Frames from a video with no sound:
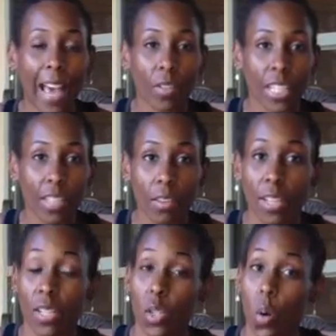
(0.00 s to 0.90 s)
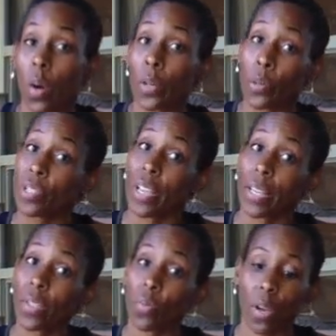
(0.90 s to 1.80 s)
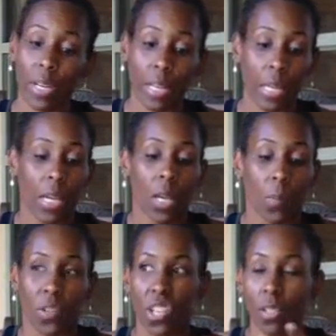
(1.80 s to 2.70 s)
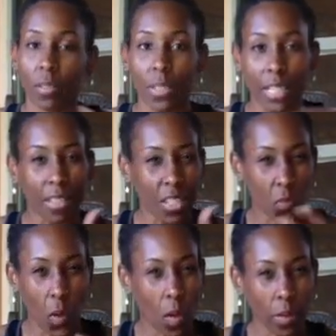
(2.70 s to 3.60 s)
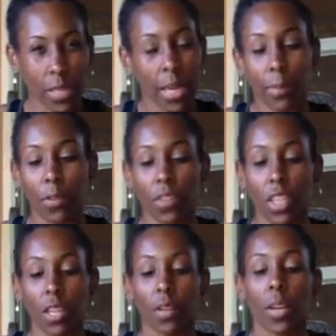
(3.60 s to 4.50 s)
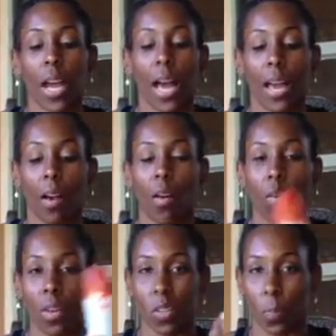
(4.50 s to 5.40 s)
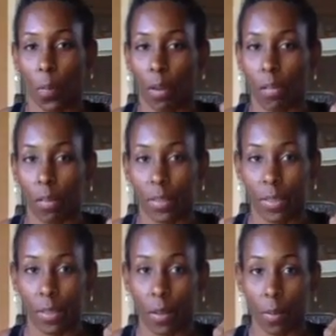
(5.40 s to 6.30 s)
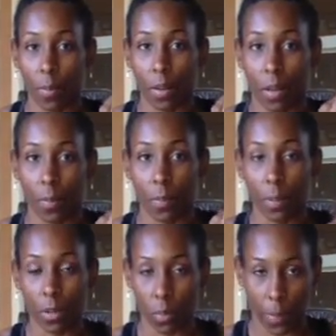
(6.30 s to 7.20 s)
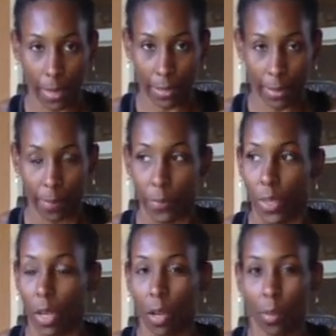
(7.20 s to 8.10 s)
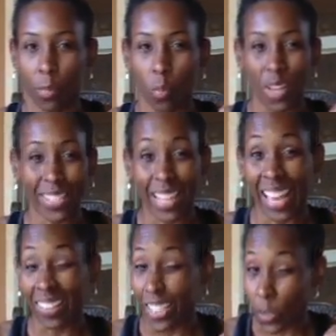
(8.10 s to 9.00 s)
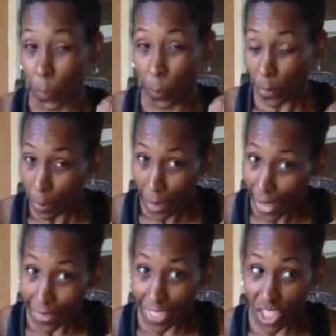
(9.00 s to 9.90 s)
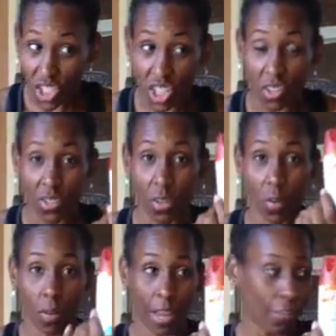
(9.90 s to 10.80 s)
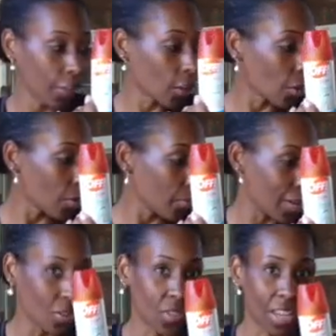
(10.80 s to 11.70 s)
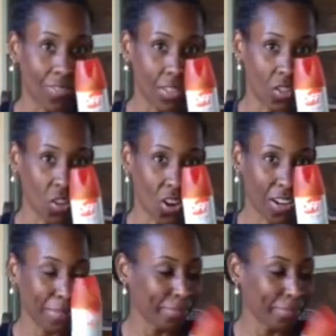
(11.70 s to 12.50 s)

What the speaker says: out either in dawn or dusk running, particularly in this fall time of year, I always spray on some bug repellent. West Nile is pretty bad this year, so I figure better safe than sorry.